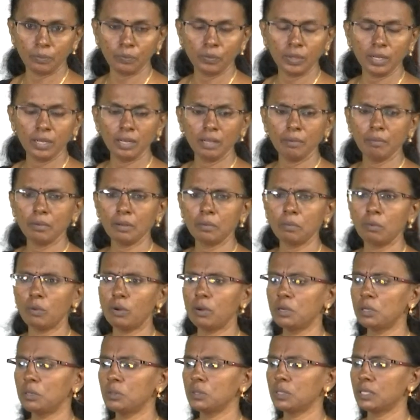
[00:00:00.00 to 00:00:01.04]
We never
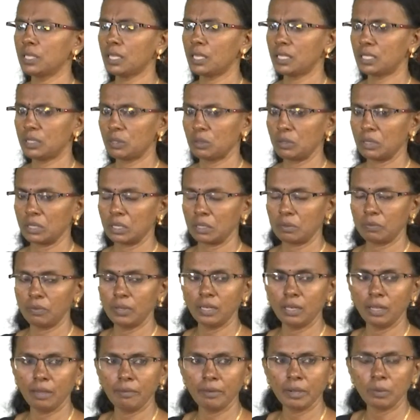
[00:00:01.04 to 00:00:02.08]
want to say sorry, we
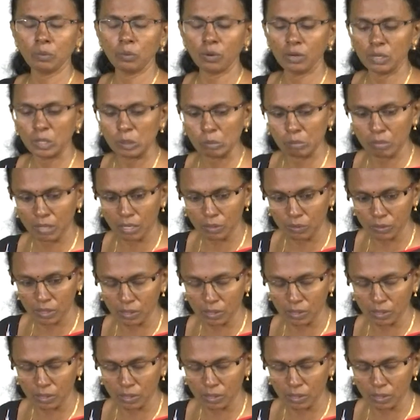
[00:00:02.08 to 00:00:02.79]
never want to bow